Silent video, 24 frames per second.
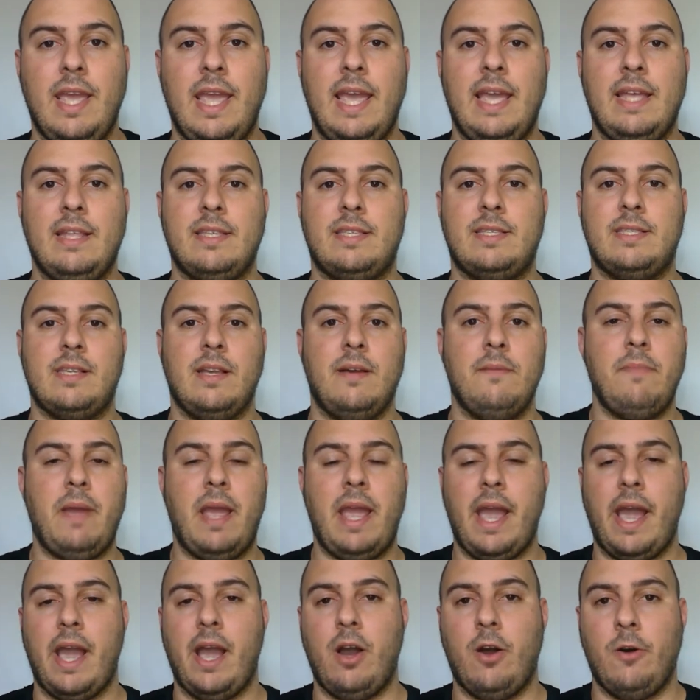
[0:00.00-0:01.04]
and
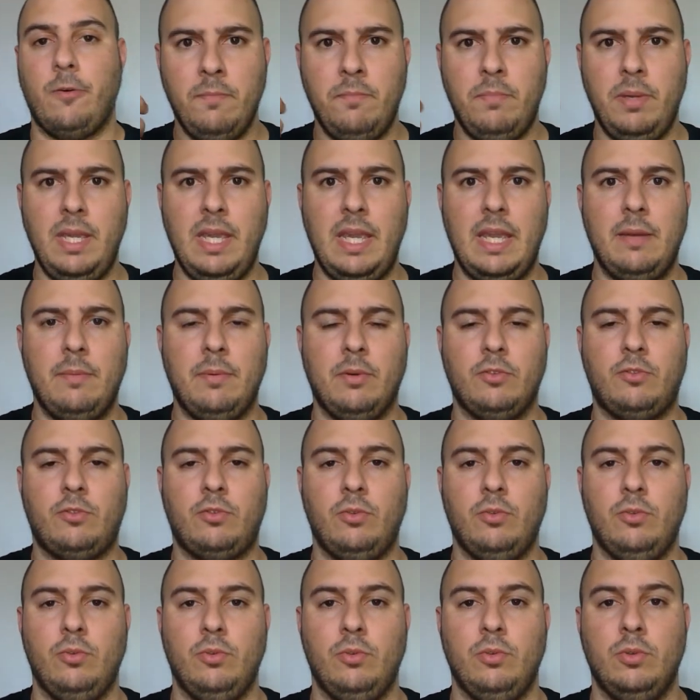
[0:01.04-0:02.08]
somehow be able
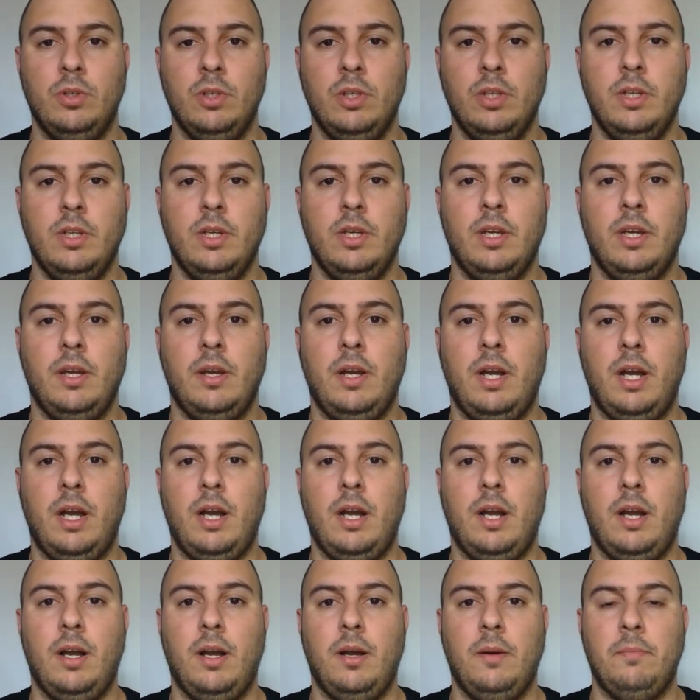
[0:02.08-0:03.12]
to
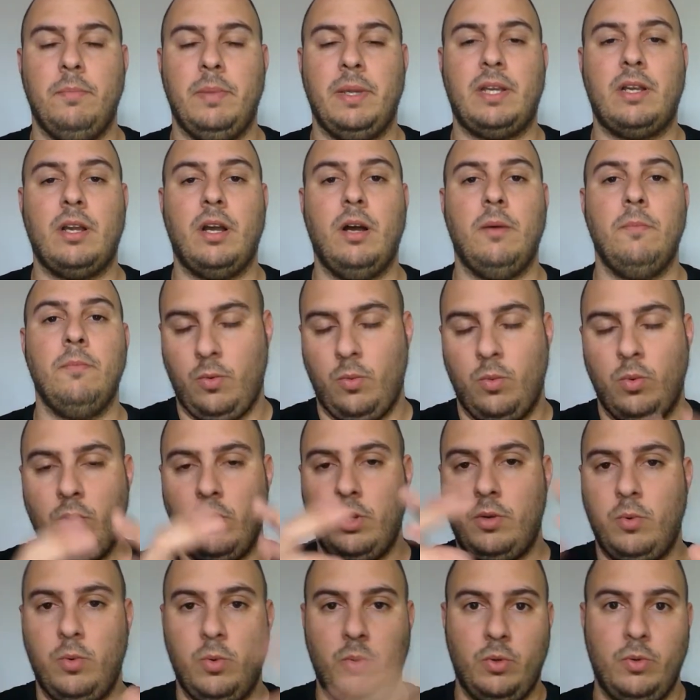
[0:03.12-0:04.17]
become the
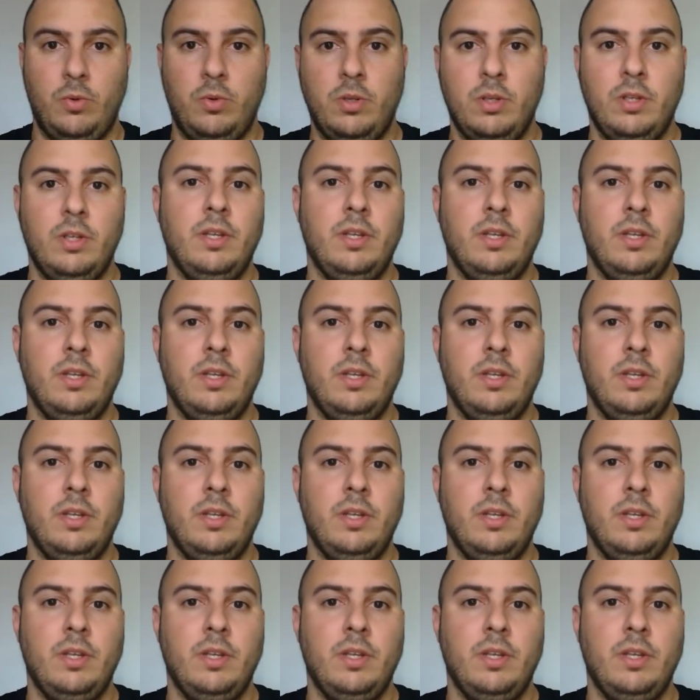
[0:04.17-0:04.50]
Wood Wu